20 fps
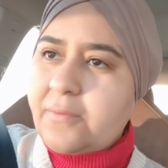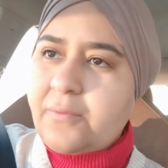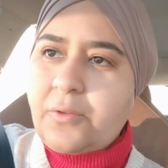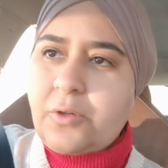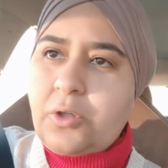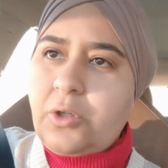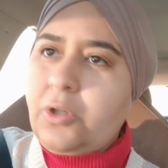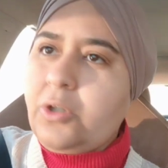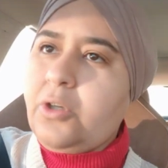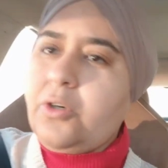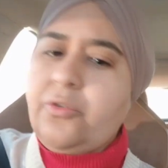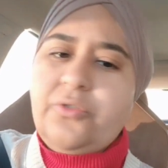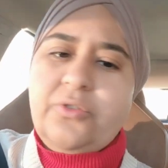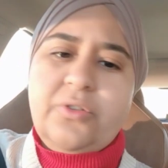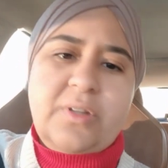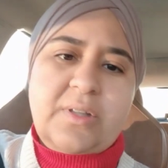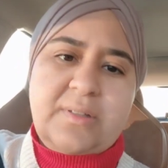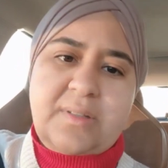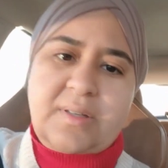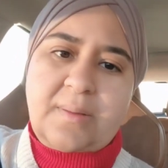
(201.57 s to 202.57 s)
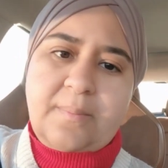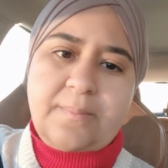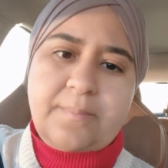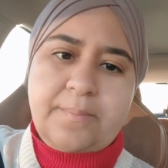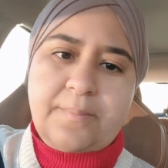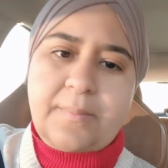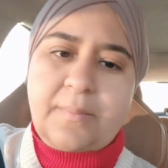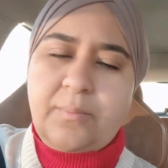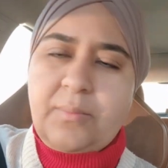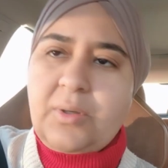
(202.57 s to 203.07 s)
Kudos to the team.
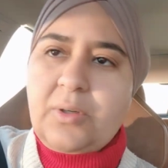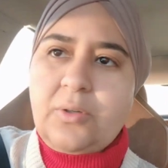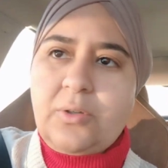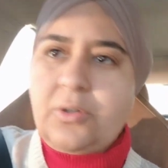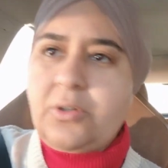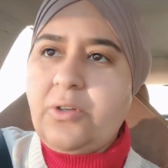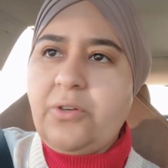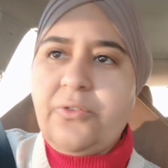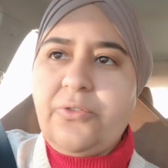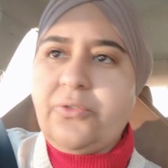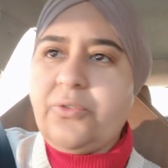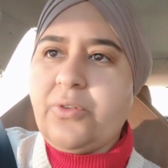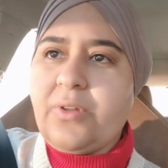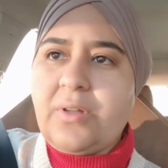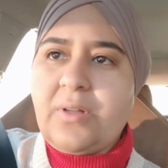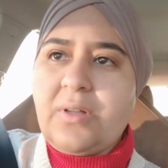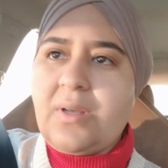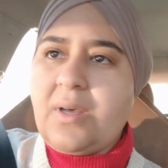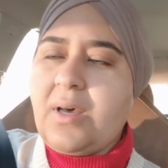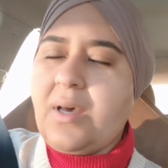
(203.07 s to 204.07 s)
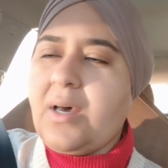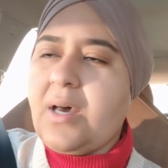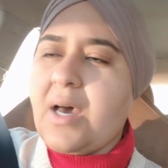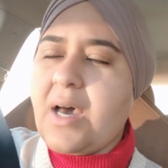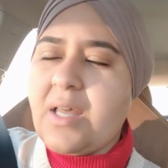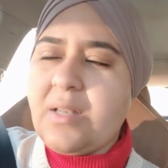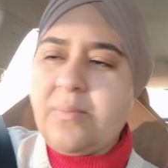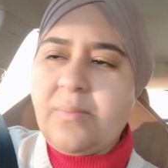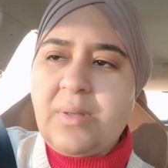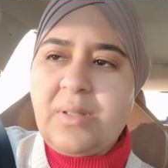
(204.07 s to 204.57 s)
I mean, kudos to the
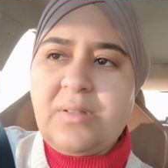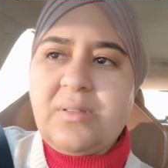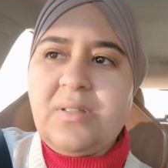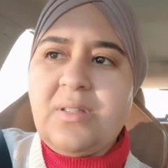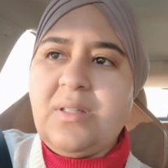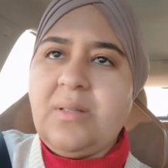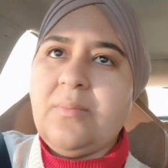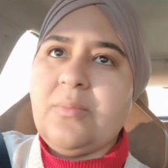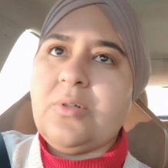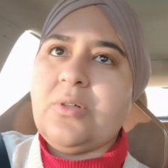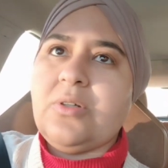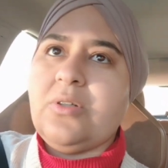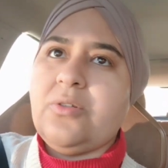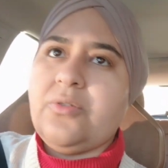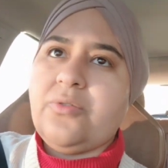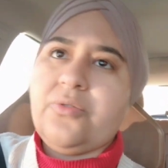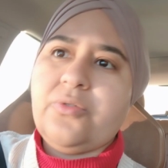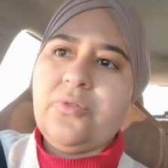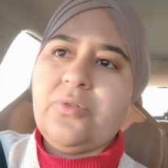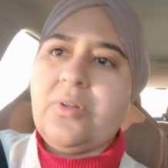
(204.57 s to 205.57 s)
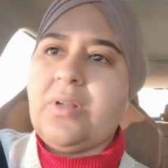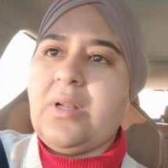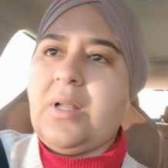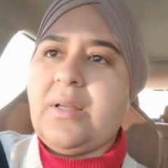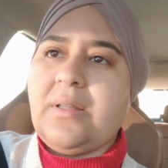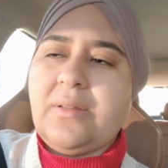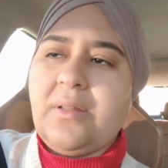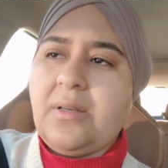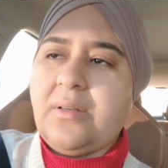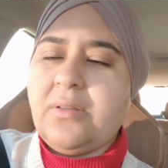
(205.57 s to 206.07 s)
admin team. Kudos to the
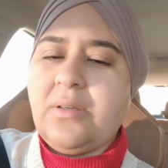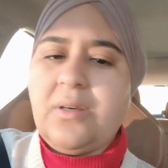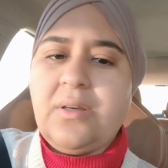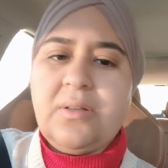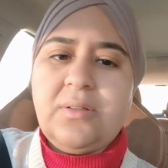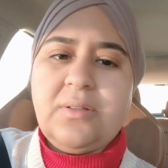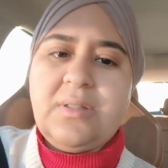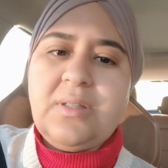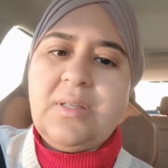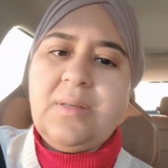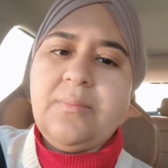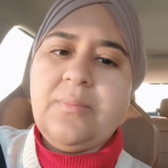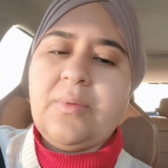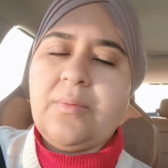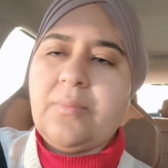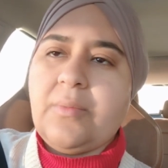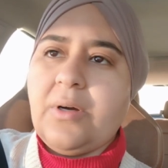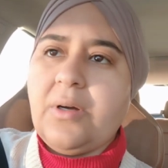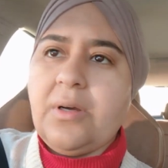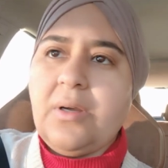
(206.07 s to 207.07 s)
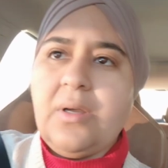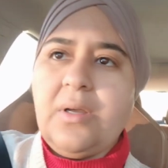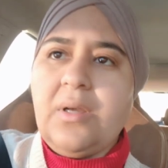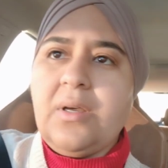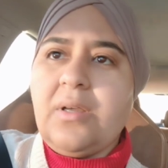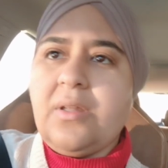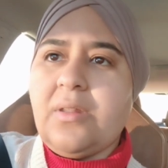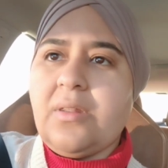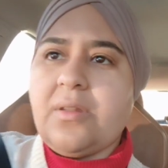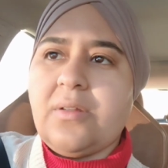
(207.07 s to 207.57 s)
entire team,
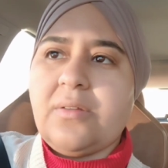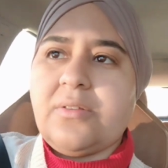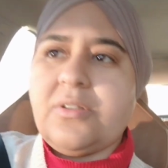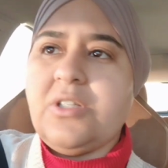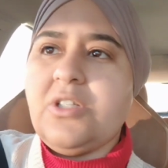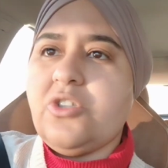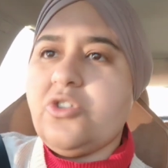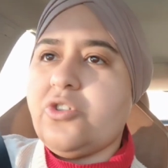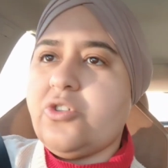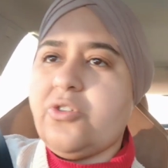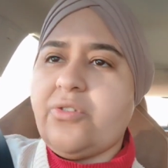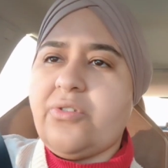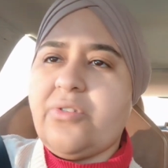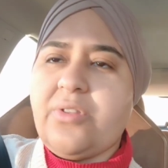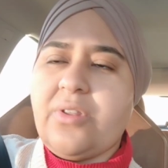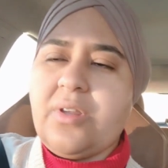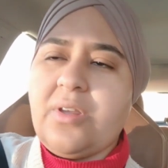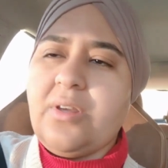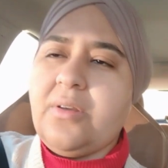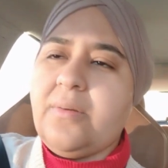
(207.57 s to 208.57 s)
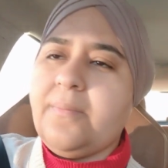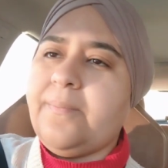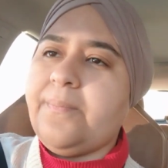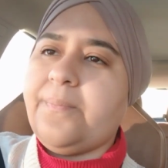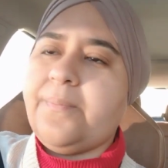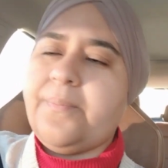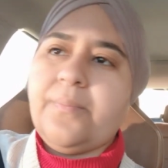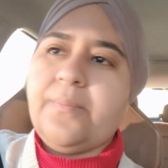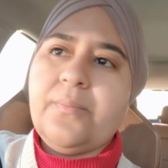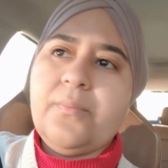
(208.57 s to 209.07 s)
the teachers, the
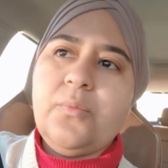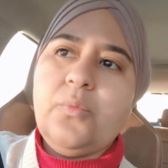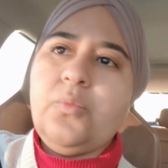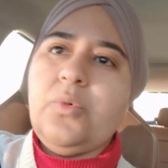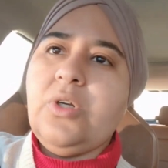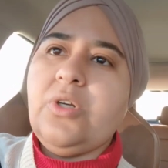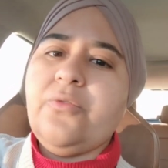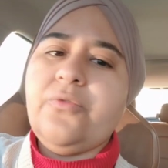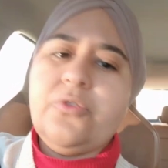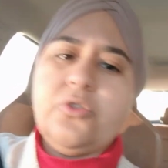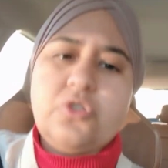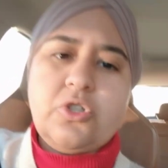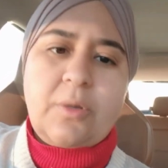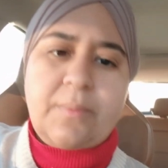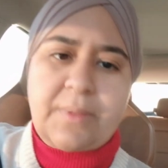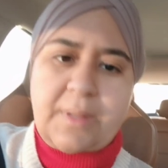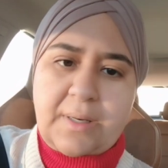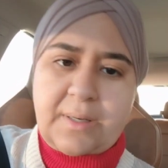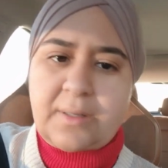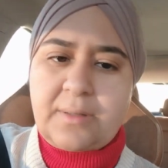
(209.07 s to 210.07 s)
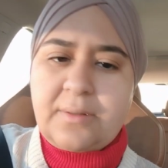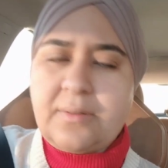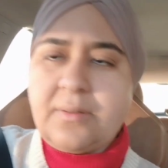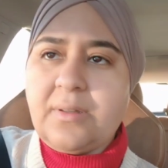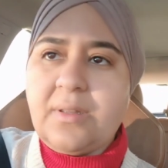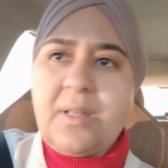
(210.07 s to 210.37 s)
wonderful job they did.